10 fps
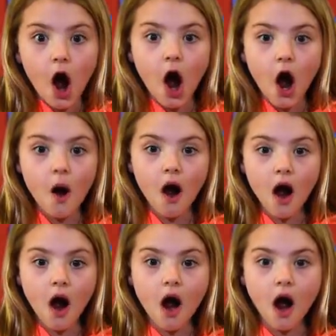
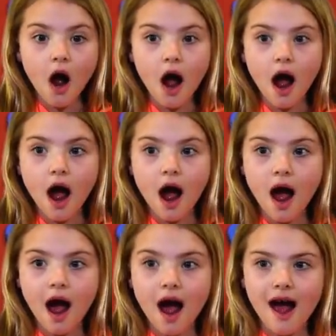
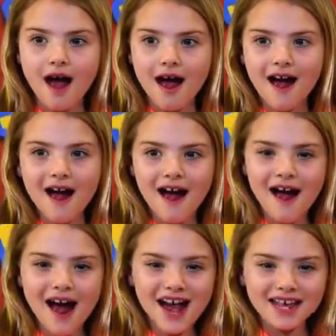wow, cool,
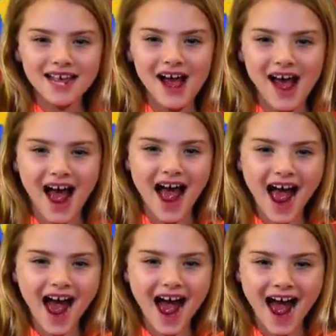awesome.
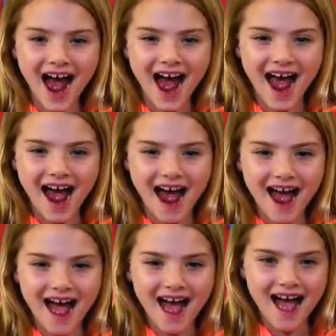Ooh, a dusk